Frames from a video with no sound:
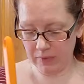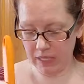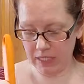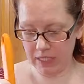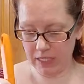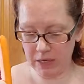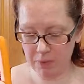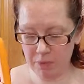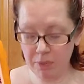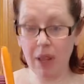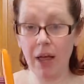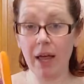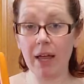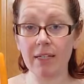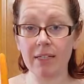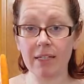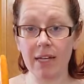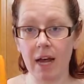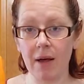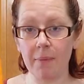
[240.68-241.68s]
did
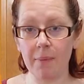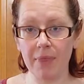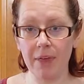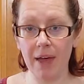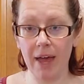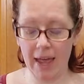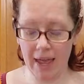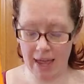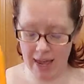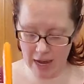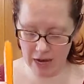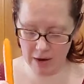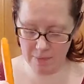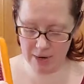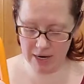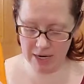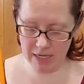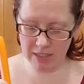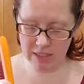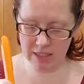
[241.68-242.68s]
blend up the egg, but
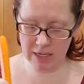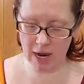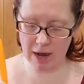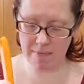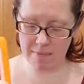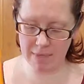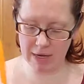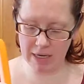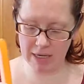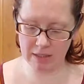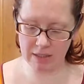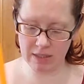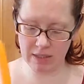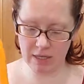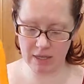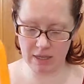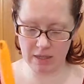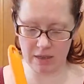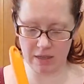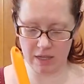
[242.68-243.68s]
it's not
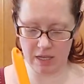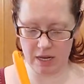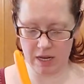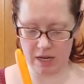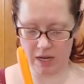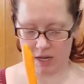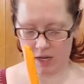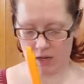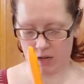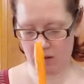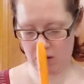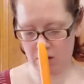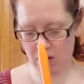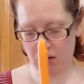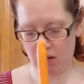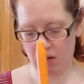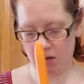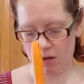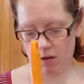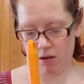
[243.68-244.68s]
mixing the
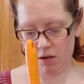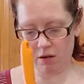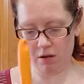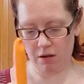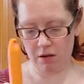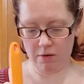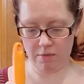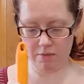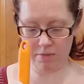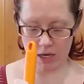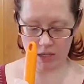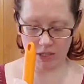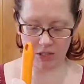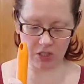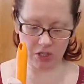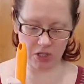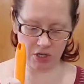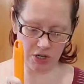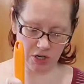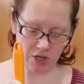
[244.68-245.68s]

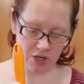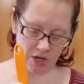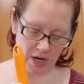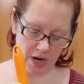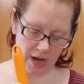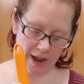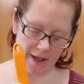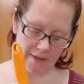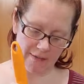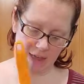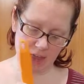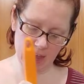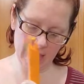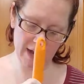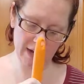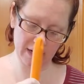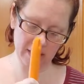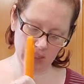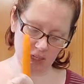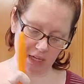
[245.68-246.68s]
mustard and the
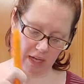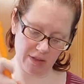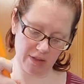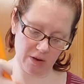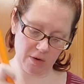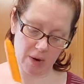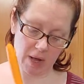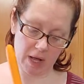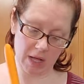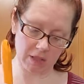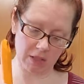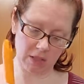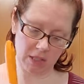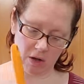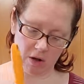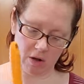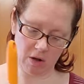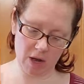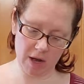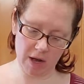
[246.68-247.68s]
egg together well.
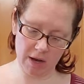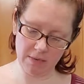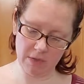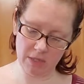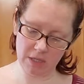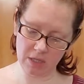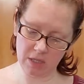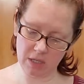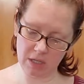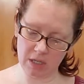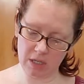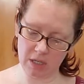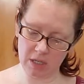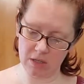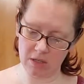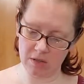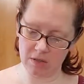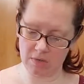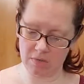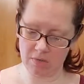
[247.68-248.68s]
So, I'm just
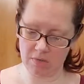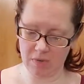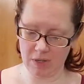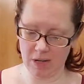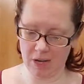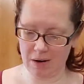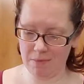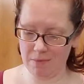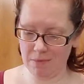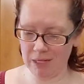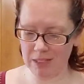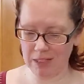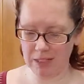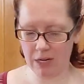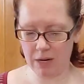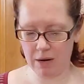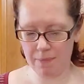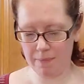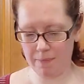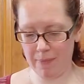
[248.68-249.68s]
gonna kind of mix it
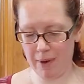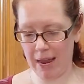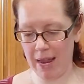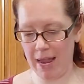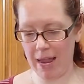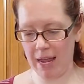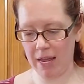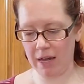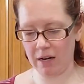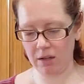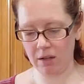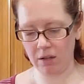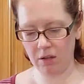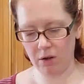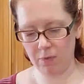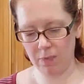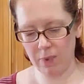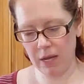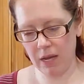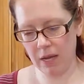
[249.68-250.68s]
up by hand a
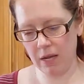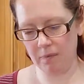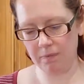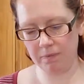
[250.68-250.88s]
little bit